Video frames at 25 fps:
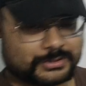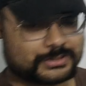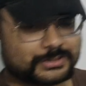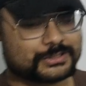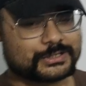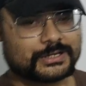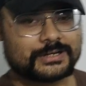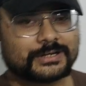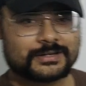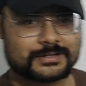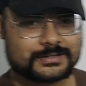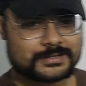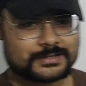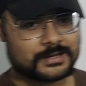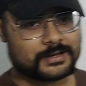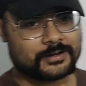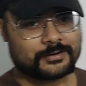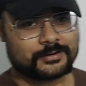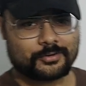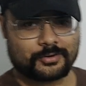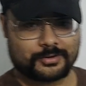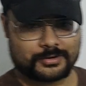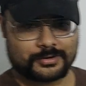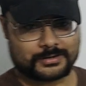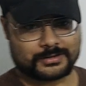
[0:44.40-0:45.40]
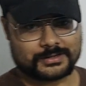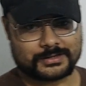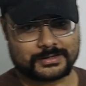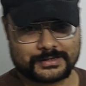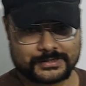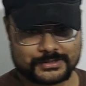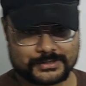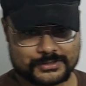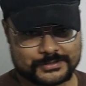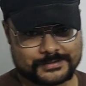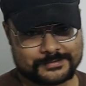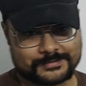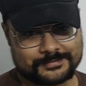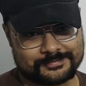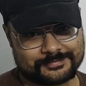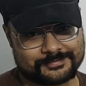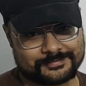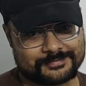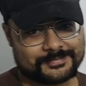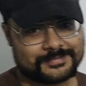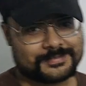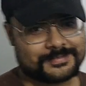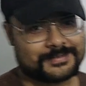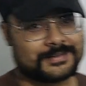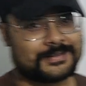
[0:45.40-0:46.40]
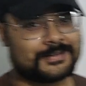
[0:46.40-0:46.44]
A set is an unordered collection,